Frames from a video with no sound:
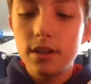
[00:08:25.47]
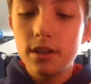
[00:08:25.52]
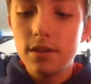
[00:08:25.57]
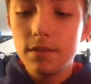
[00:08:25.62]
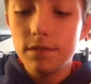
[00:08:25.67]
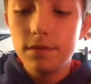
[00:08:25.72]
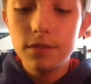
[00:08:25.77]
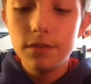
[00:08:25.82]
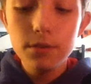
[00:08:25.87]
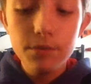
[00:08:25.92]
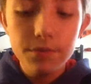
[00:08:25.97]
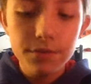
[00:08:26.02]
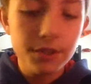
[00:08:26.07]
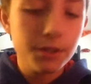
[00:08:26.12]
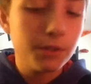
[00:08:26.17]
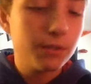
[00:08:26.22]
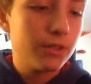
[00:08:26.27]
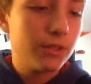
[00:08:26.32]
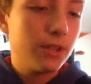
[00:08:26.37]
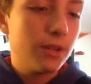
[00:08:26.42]
a few
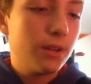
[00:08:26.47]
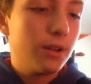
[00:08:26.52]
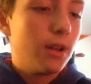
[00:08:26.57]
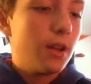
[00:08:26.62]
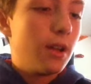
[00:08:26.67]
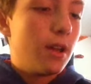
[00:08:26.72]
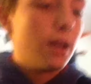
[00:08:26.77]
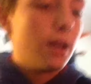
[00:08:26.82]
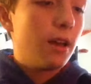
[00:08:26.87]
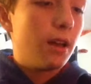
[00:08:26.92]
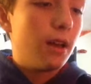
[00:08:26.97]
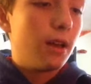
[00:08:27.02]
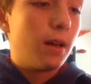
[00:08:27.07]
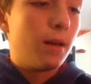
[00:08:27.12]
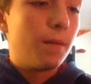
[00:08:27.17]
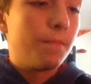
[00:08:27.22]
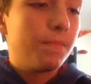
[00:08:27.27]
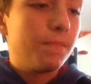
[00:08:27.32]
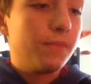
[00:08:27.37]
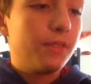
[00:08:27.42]
figures here
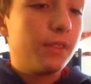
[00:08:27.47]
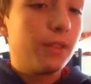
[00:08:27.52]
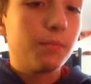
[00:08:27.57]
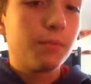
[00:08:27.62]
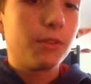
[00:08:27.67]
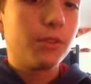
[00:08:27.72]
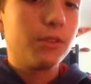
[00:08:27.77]
um, that I'm